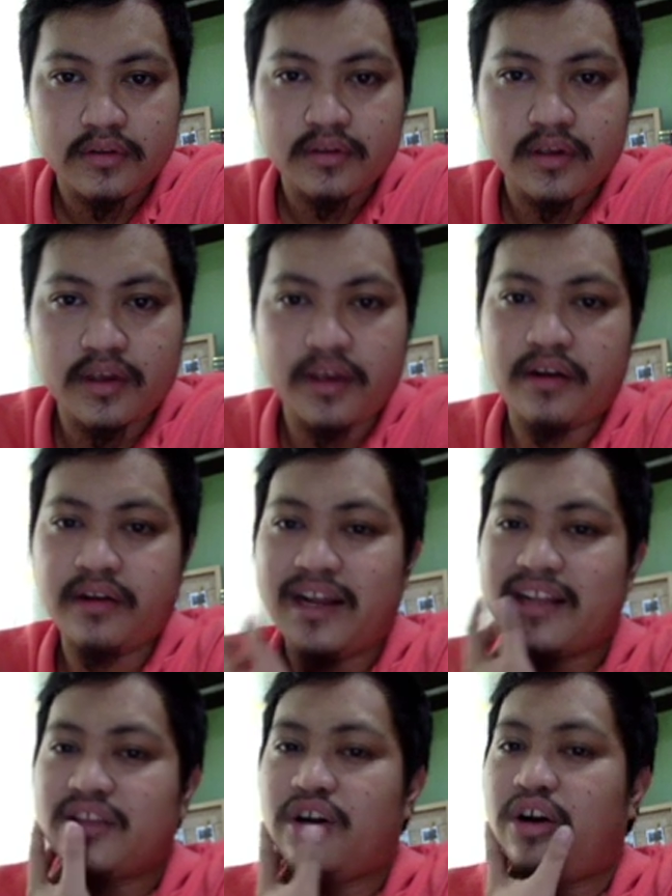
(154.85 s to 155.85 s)
Here,
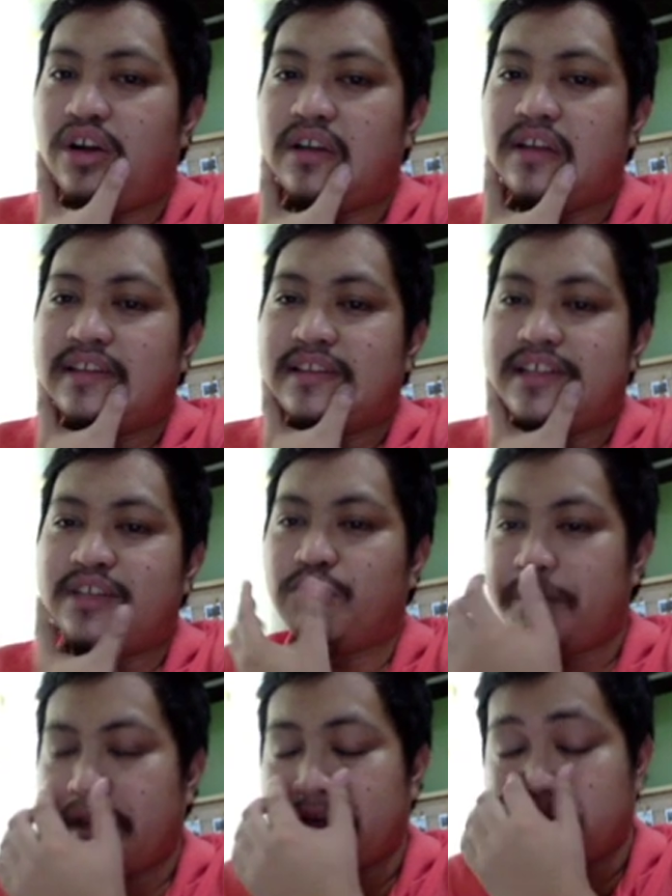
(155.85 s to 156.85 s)
not all, this would
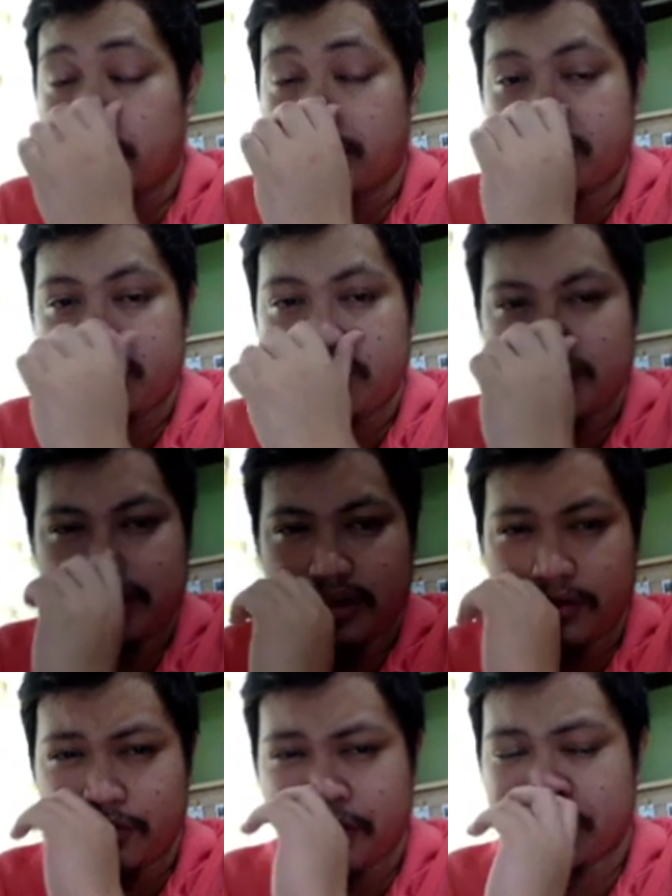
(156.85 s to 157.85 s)
be a
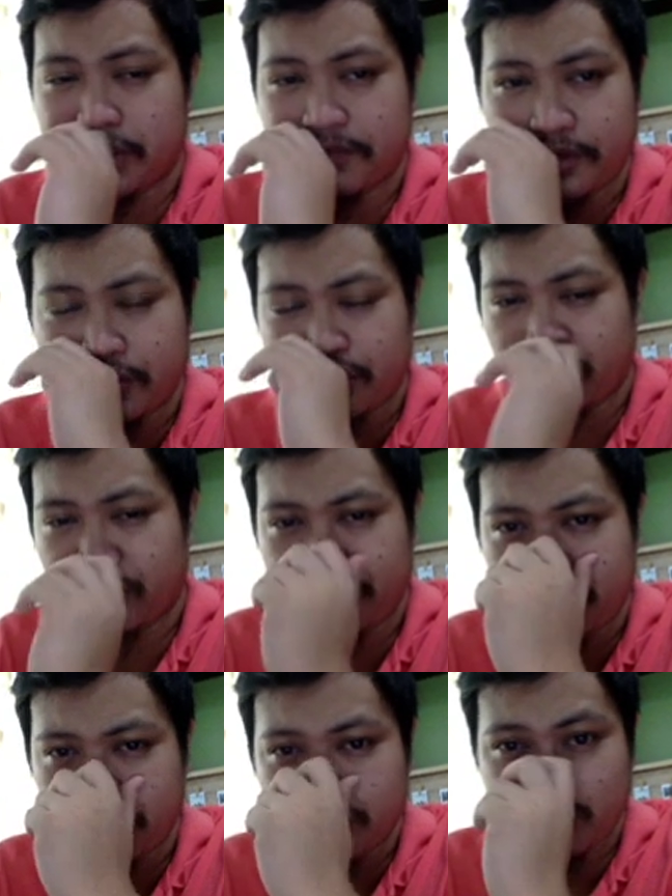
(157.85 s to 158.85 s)
good source for a true or
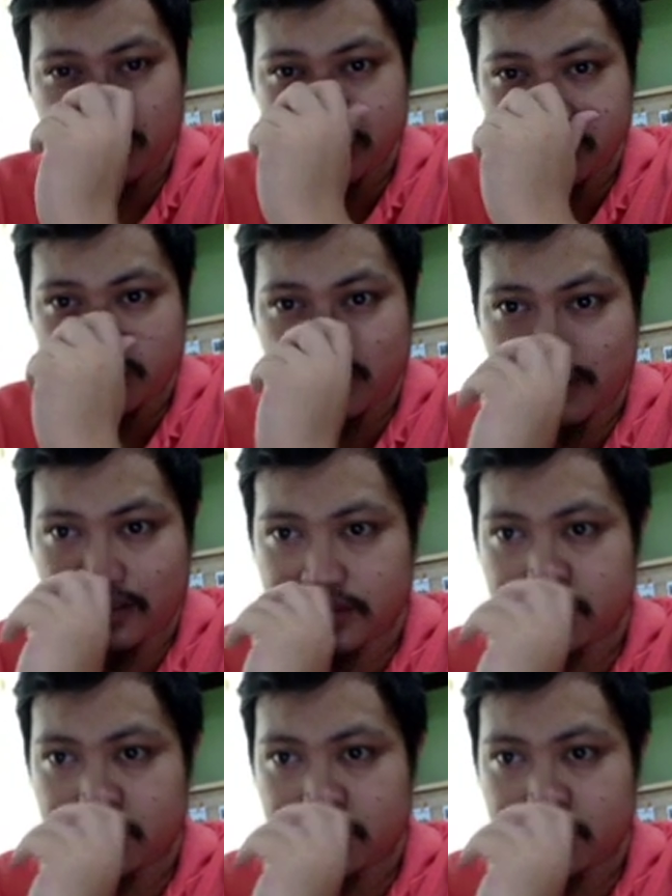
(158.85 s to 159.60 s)
false question class.